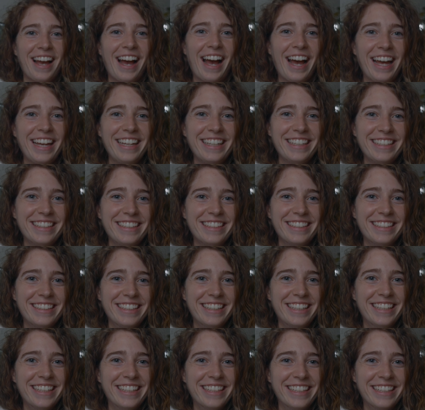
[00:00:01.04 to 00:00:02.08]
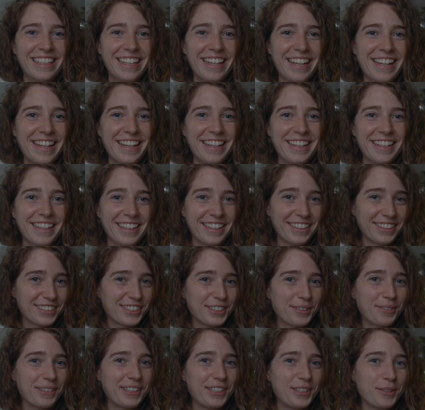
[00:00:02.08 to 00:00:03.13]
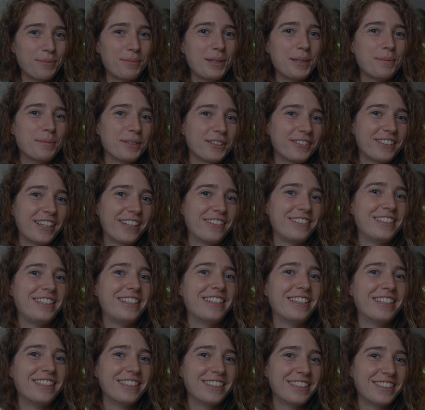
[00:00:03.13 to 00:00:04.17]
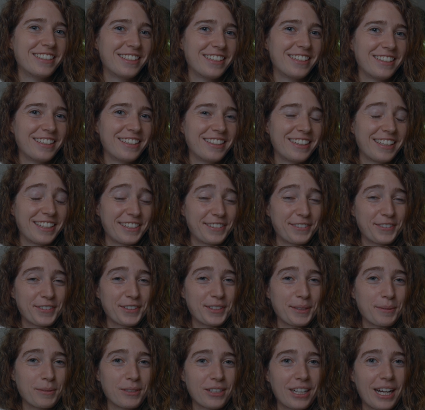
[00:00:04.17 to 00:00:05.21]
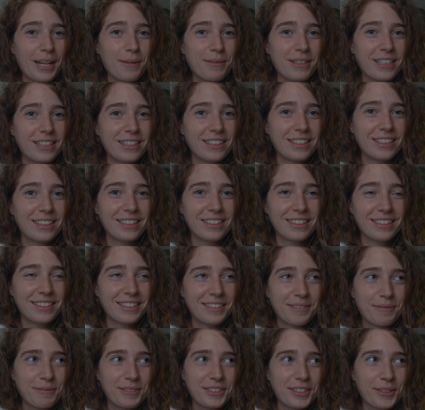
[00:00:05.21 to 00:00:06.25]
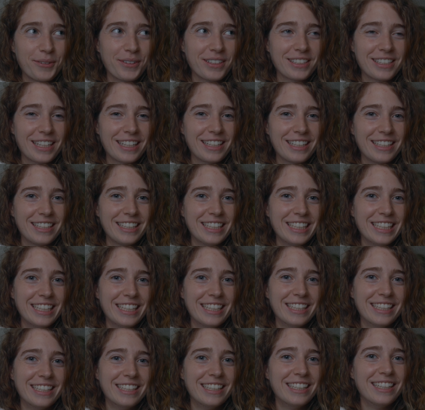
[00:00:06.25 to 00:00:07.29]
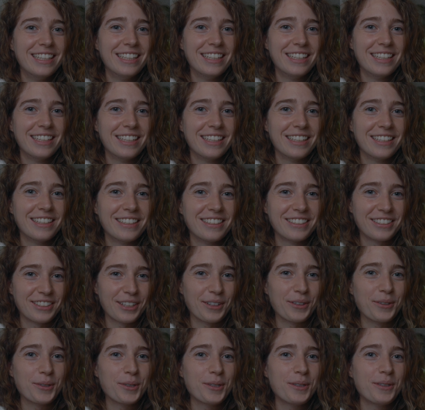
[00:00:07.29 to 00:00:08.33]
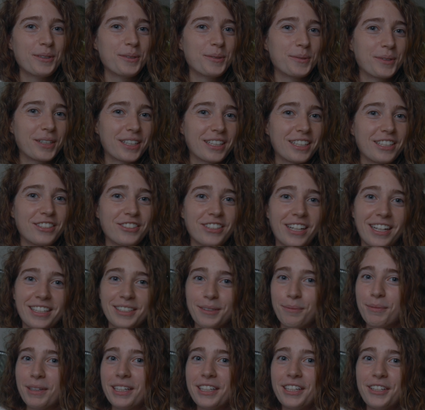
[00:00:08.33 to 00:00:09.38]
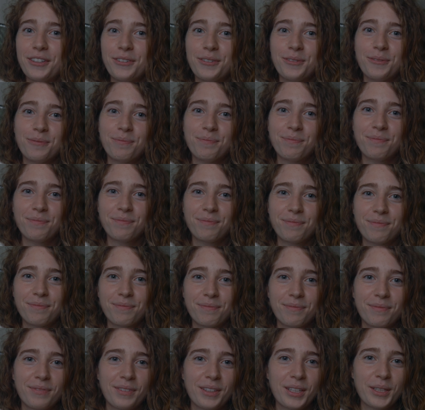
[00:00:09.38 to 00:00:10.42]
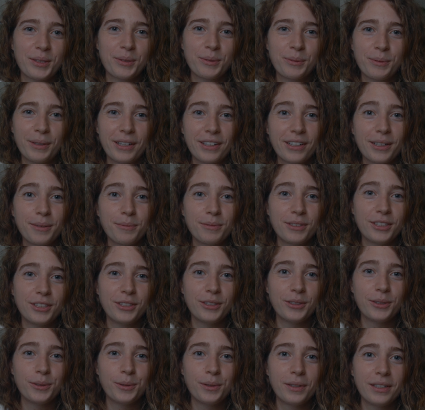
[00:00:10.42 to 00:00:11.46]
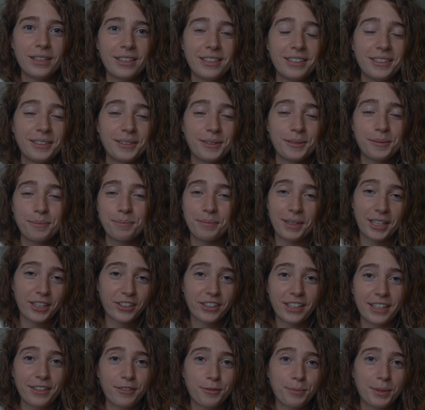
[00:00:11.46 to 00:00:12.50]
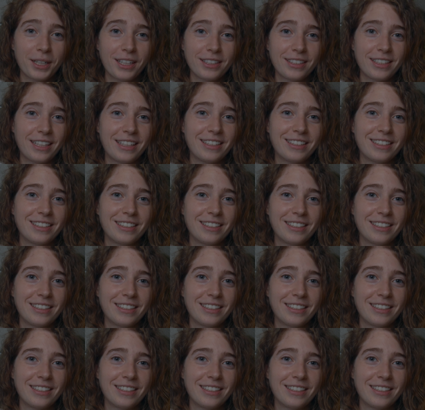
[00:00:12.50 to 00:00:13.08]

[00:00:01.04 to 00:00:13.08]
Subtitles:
Hi! There's so many new people around here. Thanks for subscribing. I'm so excited. So, we're gonna try something new. Welcome to my creative process.